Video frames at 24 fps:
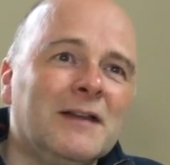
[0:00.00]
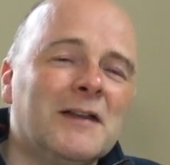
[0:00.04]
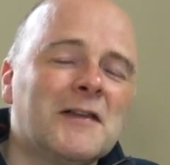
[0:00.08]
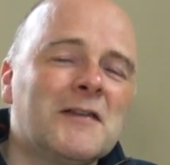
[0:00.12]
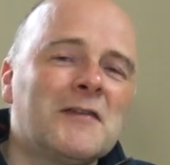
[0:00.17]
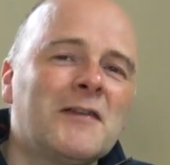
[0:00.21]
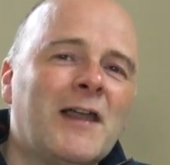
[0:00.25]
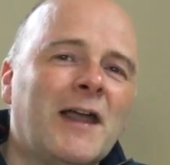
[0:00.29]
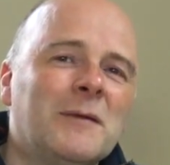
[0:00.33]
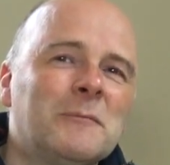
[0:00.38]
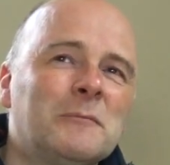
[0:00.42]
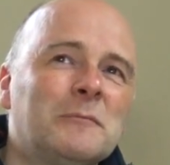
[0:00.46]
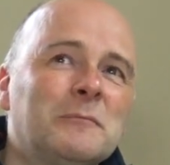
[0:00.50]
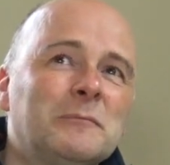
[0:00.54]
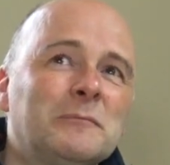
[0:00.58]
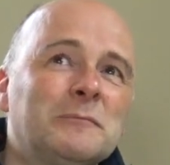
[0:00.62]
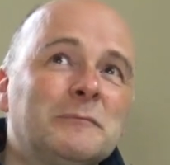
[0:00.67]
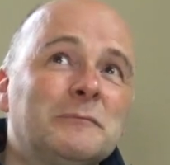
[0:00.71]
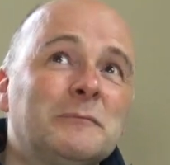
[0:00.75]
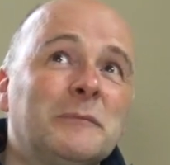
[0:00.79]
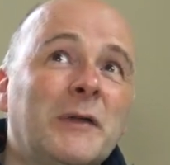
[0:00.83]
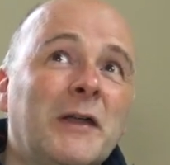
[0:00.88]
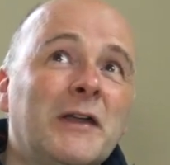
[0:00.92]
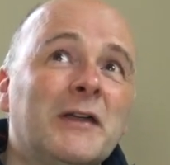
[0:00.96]
that
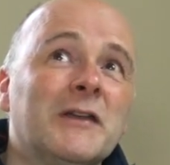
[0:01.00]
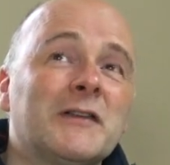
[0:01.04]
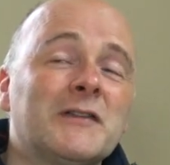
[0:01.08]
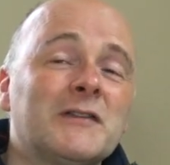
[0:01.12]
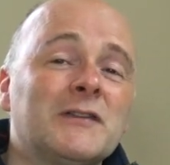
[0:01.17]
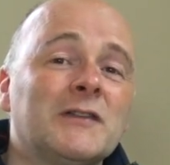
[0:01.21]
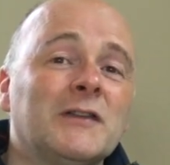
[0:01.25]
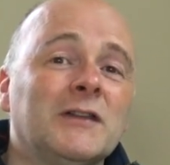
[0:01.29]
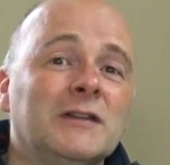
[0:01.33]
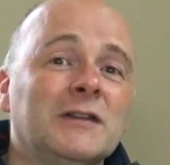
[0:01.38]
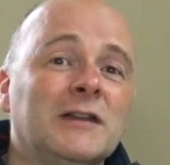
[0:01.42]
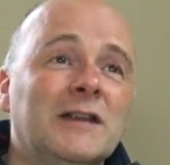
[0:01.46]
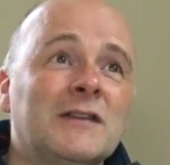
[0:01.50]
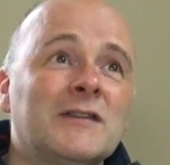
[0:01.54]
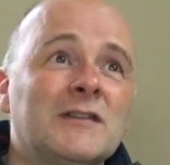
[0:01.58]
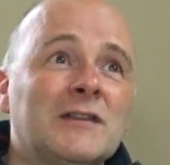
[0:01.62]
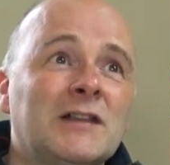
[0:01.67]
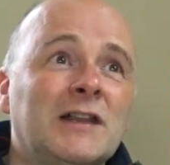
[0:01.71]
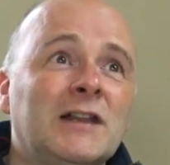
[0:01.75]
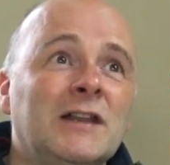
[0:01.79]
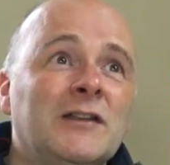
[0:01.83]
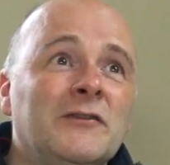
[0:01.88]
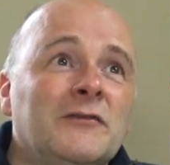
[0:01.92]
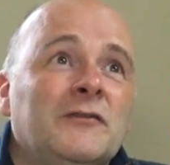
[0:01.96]
person.
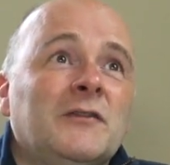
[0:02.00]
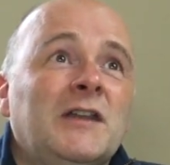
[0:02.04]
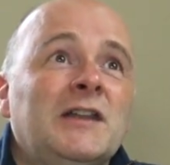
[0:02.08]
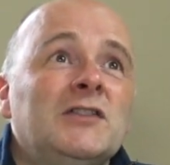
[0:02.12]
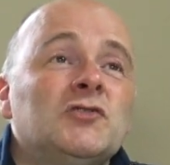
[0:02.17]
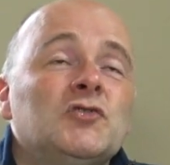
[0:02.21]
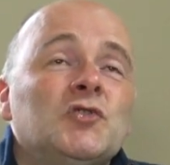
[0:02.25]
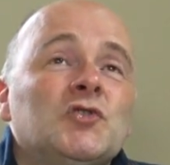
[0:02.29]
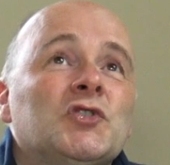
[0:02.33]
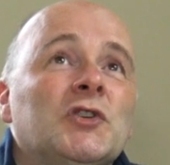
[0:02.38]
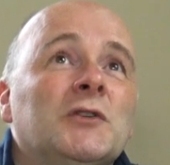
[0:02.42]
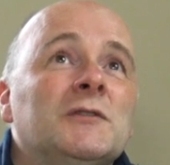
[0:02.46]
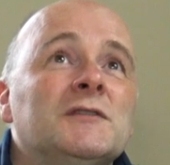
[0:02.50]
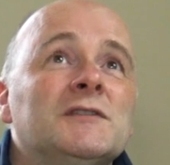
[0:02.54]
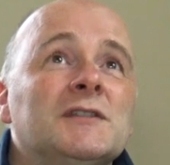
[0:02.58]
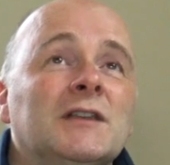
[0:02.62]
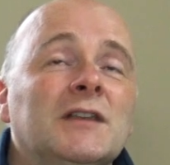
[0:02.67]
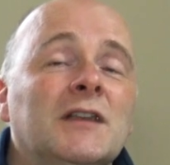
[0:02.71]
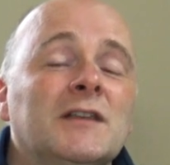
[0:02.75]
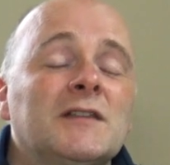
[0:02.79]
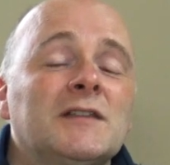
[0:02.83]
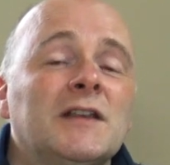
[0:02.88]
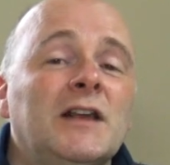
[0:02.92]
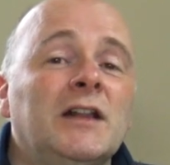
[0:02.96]
Instead of
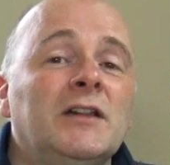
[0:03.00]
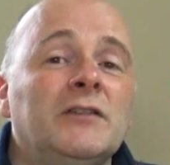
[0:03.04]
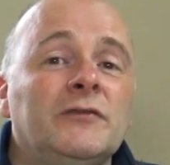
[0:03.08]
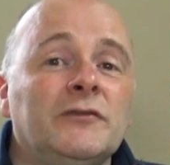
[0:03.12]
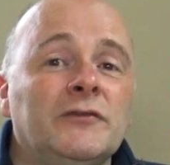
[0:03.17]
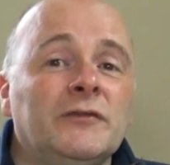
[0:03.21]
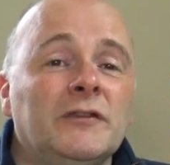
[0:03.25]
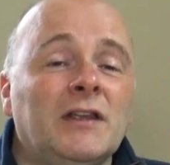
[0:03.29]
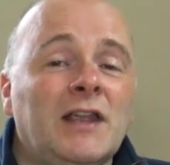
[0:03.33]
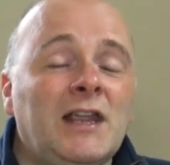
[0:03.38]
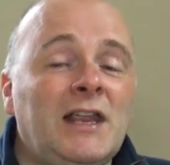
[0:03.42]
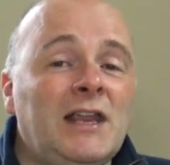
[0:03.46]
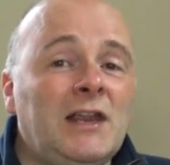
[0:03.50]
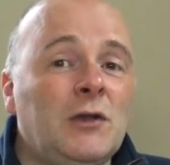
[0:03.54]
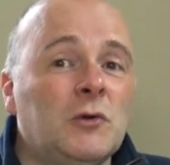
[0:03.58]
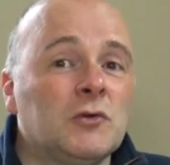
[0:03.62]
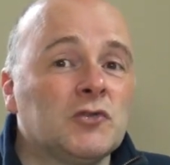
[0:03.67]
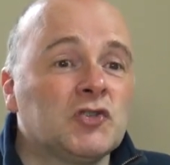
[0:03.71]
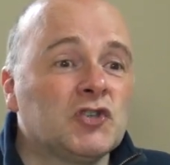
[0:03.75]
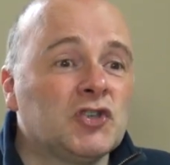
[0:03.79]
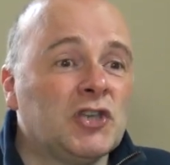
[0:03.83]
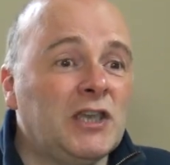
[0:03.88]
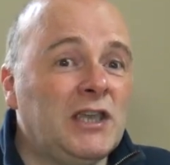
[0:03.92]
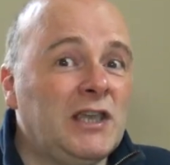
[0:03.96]
introducing yourself, he or
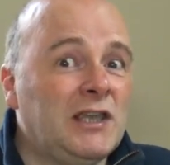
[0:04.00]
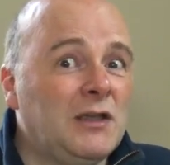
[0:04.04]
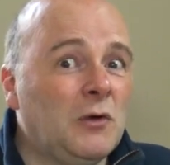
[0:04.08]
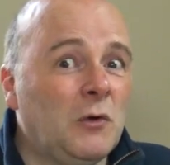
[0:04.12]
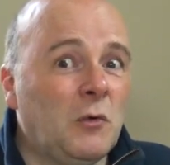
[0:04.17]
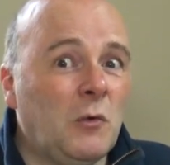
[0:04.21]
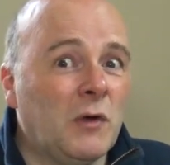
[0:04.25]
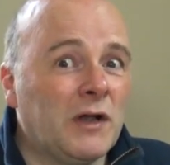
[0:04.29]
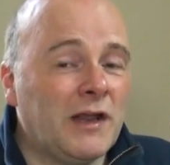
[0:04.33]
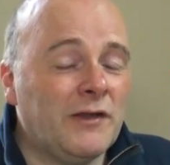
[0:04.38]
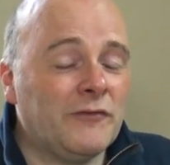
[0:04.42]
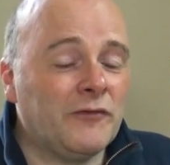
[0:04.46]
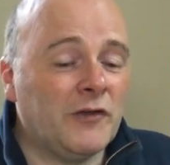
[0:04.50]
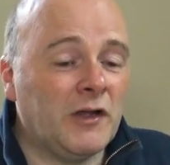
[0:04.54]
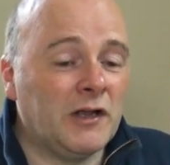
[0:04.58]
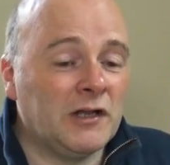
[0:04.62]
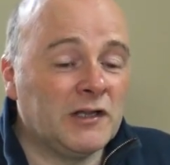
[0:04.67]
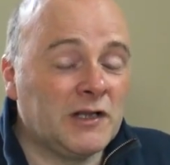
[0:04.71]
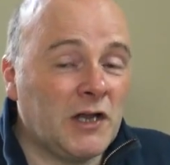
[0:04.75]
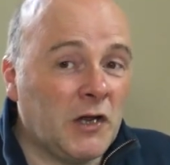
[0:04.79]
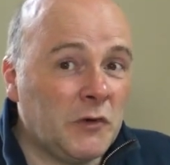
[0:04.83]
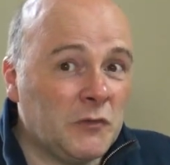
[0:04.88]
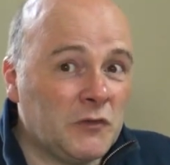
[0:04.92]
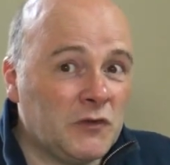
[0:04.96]
she or whatever
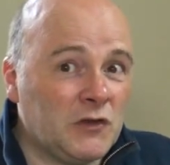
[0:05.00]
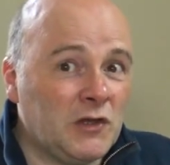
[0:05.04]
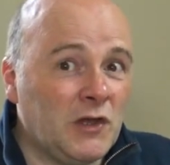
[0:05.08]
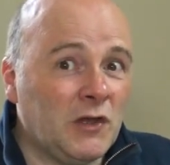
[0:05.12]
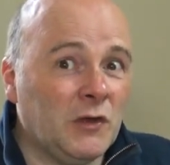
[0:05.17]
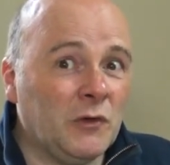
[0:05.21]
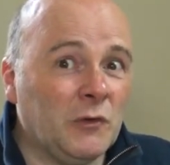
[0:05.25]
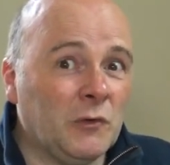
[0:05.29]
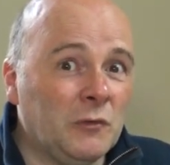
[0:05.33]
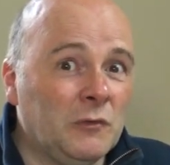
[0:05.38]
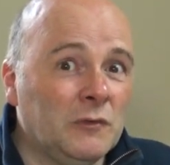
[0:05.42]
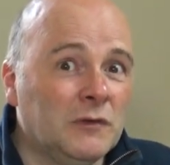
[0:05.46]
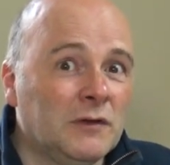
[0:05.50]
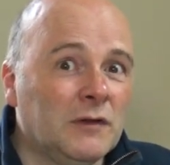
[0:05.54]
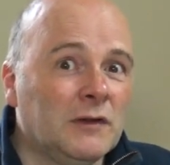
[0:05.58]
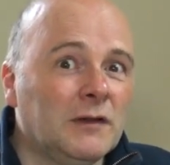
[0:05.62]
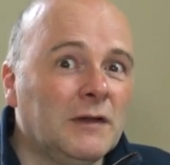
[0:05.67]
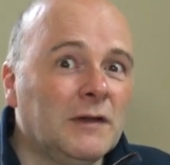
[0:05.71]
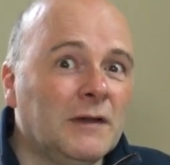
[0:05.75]
knows you,